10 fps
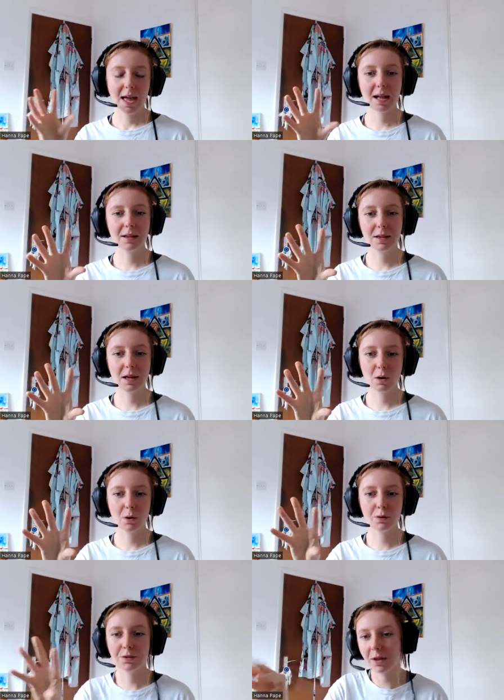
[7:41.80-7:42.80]
and
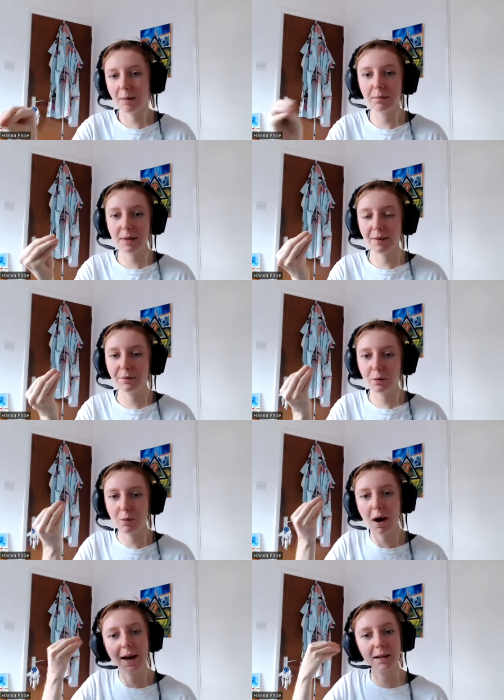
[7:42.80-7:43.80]
on some
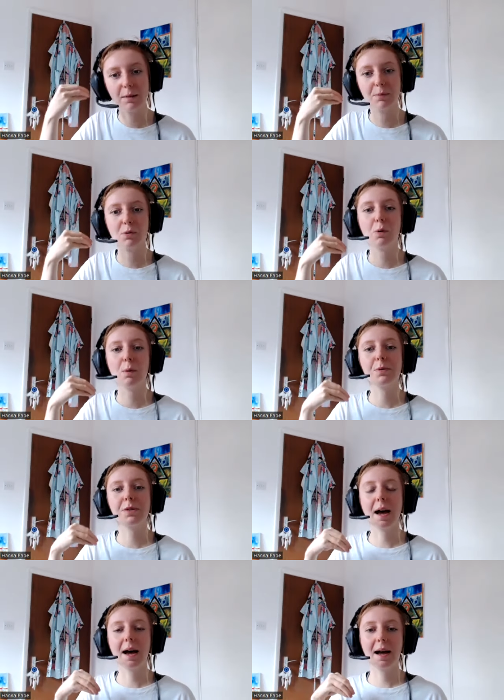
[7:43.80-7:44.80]
level, I had
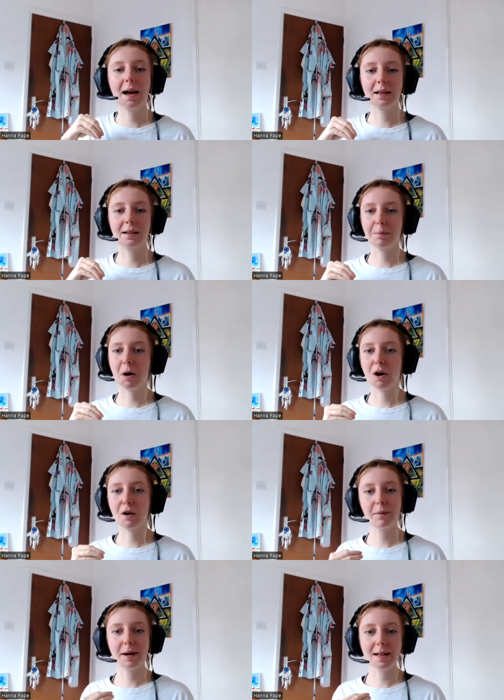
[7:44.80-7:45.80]
absorbed that as a part
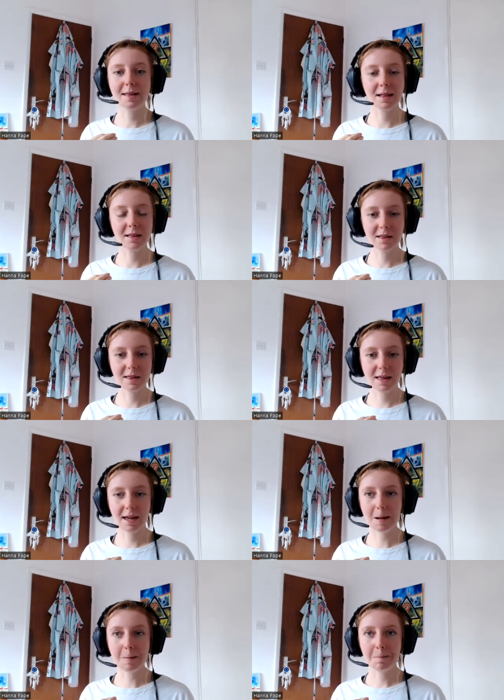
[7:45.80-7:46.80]
of my
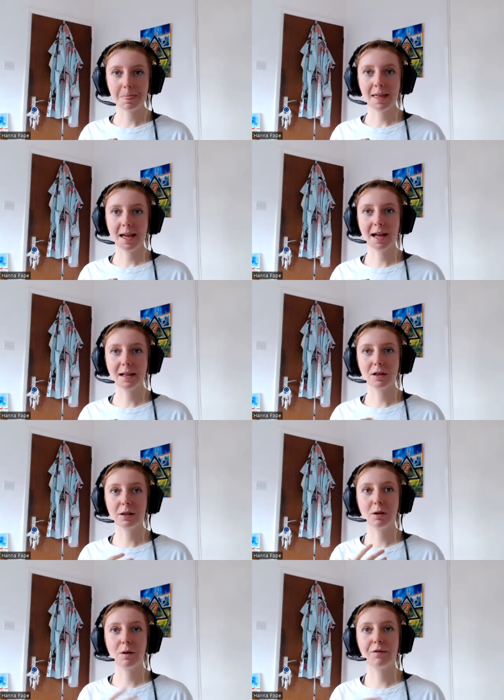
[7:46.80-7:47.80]
identity. And a
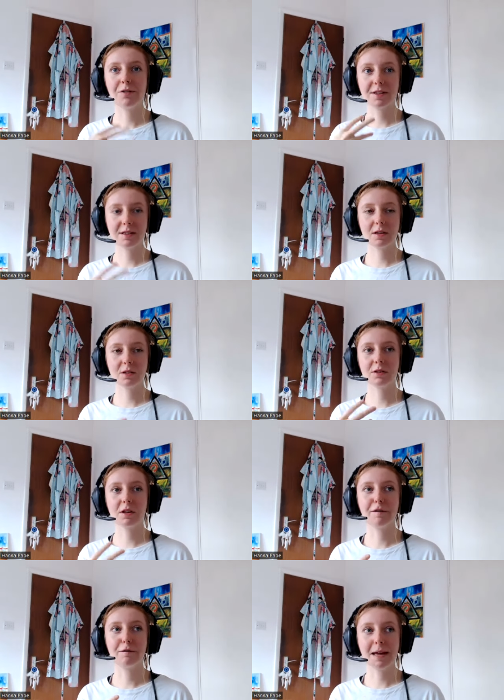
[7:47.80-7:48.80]
lot of the decisions
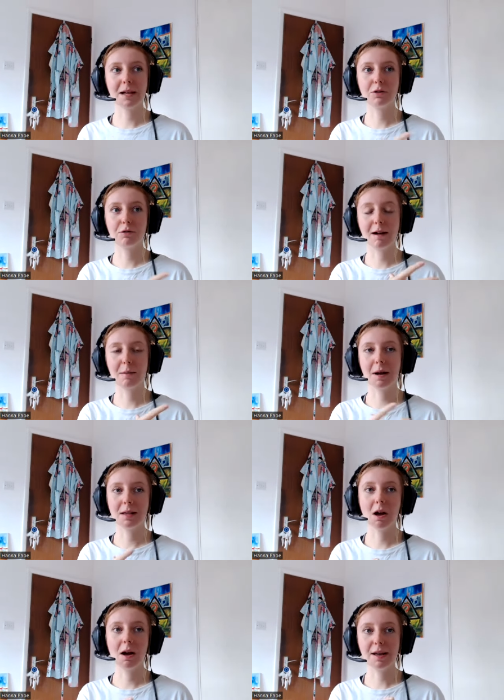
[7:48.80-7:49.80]
I've made throughout my
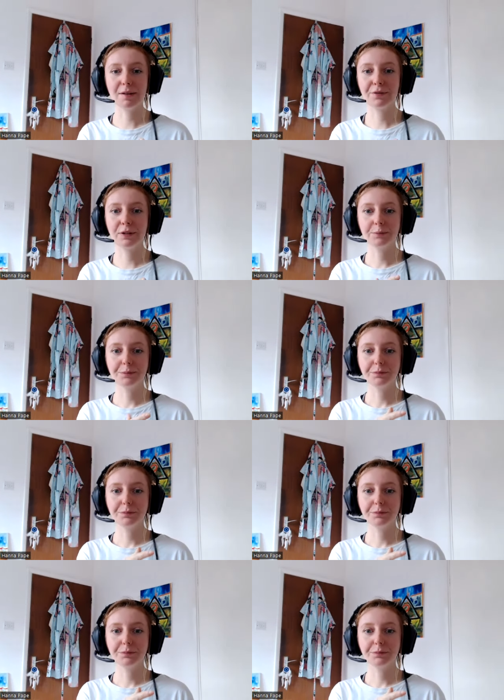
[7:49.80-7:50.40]
life